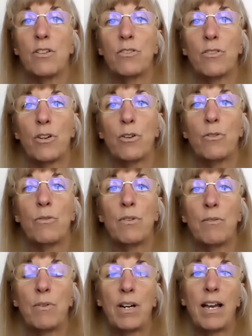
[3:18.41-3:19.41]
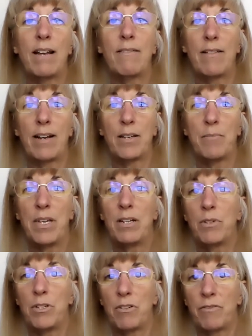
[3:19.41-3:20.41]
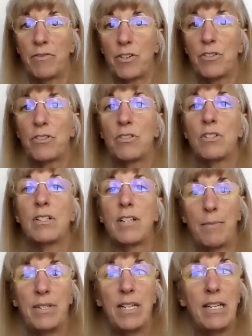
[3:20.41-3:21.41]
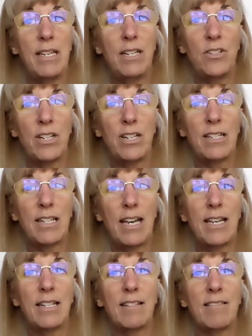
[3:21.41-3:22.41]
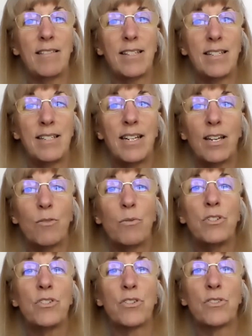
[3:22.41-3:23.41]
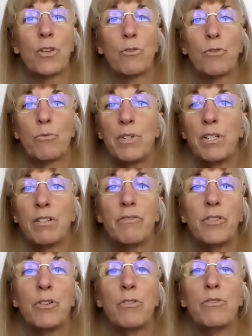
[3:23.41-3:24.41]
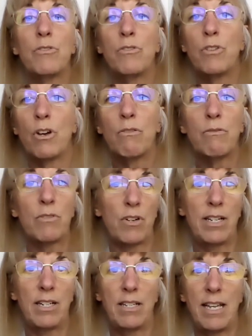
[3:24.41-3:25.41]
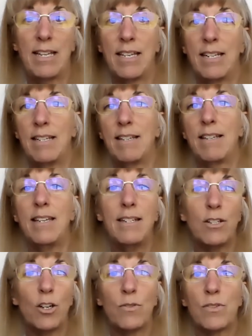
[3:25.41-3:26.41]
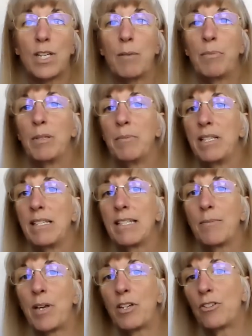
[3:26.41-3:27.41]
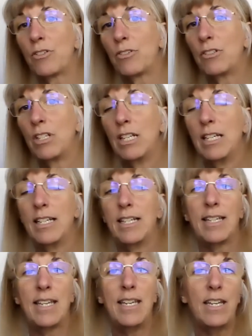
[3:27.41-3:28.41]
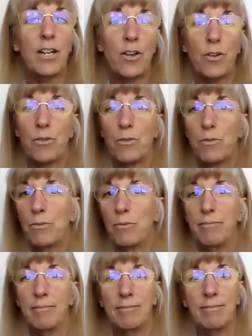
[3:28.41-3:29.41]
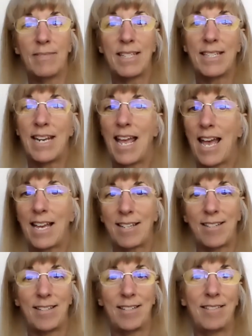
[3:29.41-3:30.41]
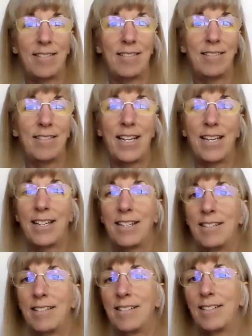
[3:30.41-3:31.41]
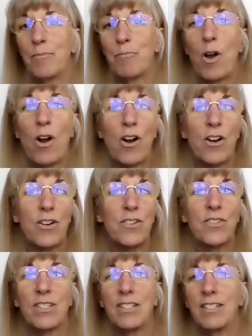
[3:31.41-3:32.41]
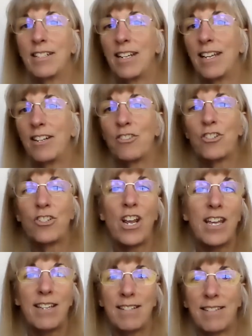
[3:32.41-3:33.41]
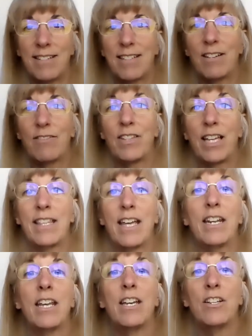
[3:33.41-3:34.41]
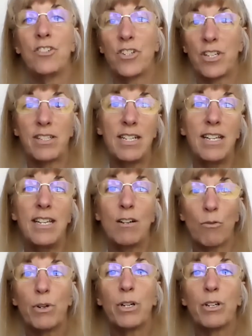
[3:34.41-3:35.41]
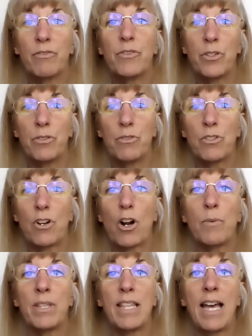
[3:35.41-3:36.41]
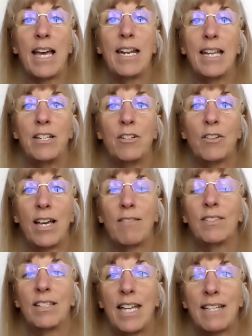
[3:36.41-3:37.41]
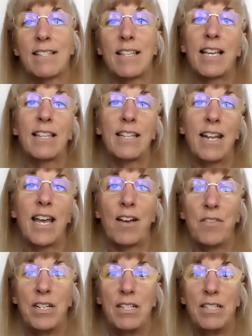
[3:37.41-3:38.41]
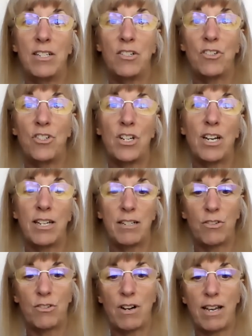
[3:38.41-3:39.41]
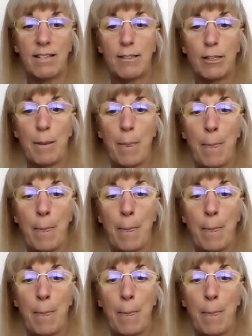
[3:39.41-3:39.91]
So what I recommend when you're first adopting a ketogenic diet, stick with just those real foods. Don't try to take any ketone supplements, special keto snacks and bars and shakes and stuff like that. Just eat real food. Start with that and you'll have less likely to have any GI distress.